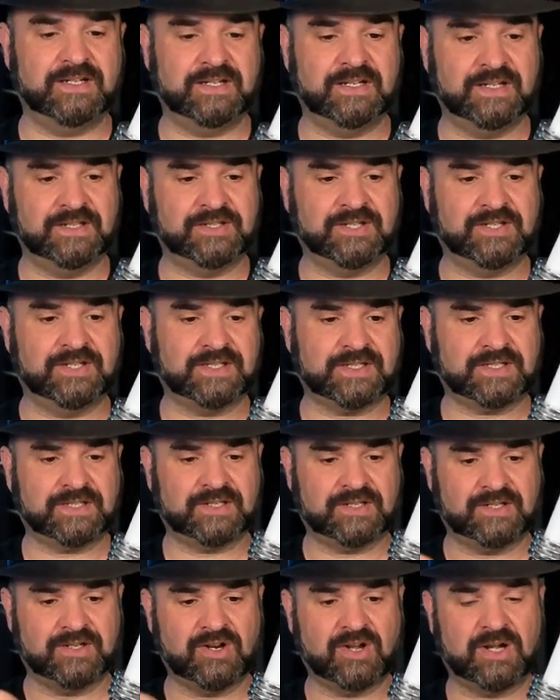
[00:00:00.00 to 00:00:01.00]
It's just
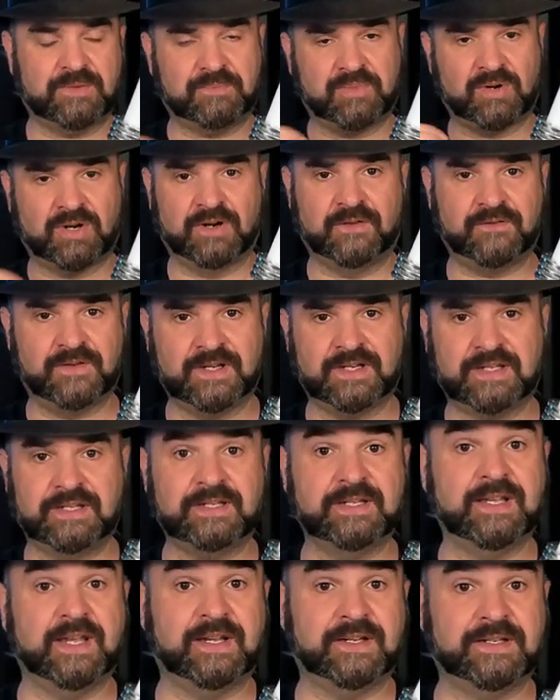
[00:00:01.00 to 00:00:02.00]
not perfect
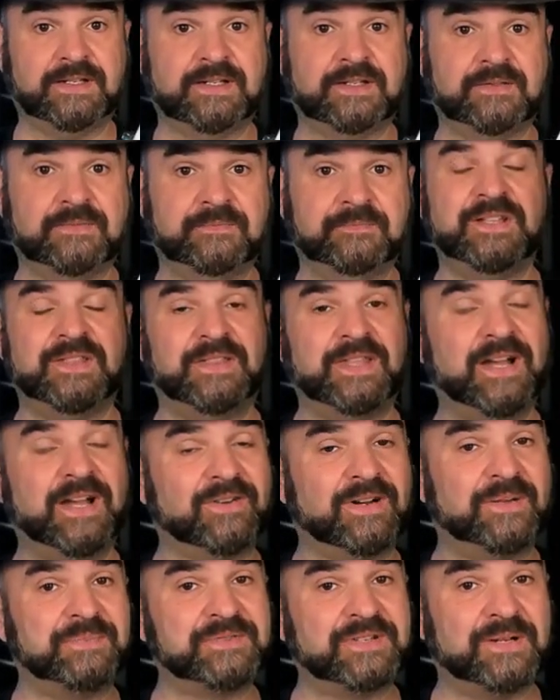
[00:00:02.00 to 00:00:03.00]
yet. That
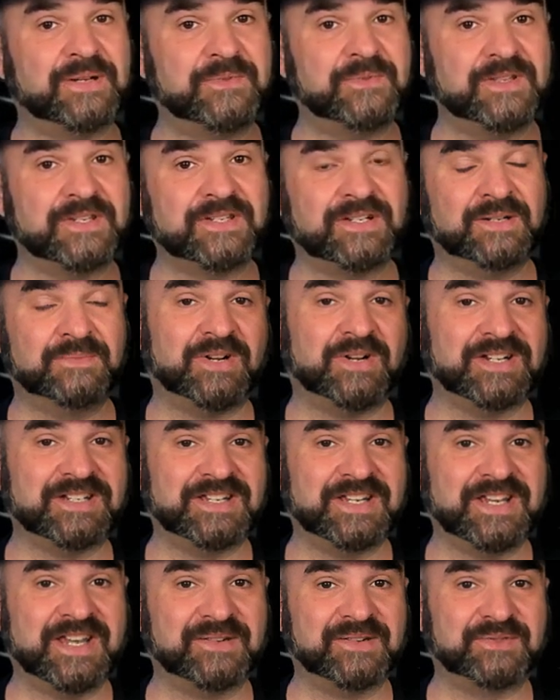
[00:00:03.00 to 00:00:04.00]
wraps up this
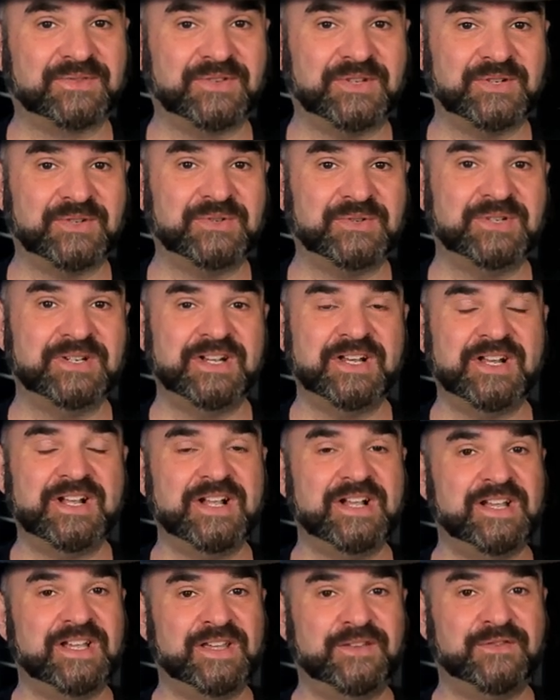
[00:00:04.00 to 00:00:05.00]
unboxing and review.
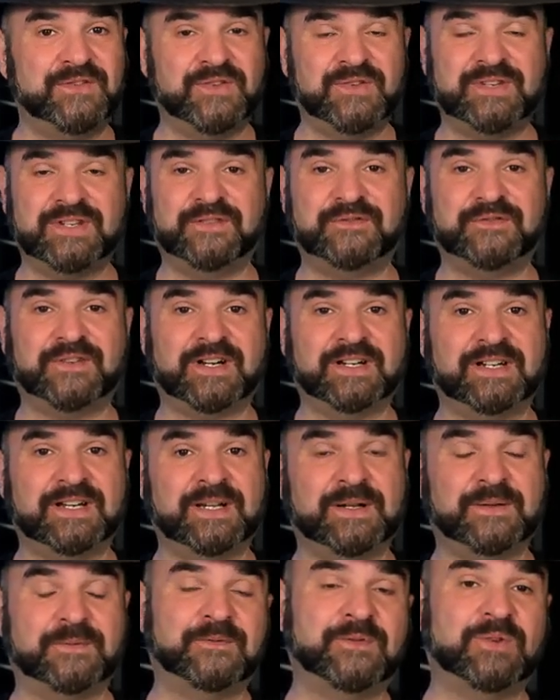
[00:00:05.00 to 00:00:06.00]
If you did find it
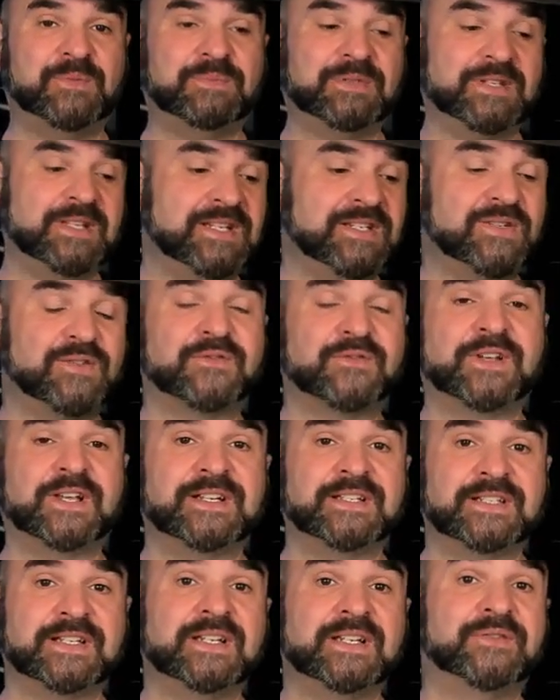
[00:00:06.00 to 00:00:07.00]
helpful, please don't
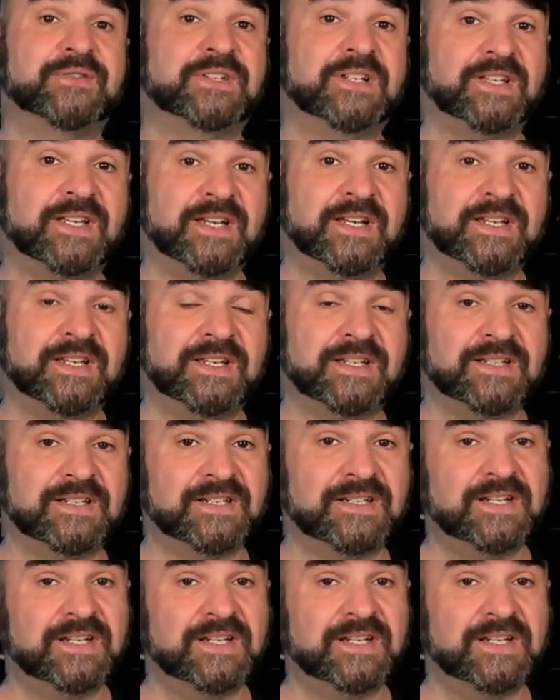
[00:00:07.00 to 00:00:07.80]
forget to give it a like.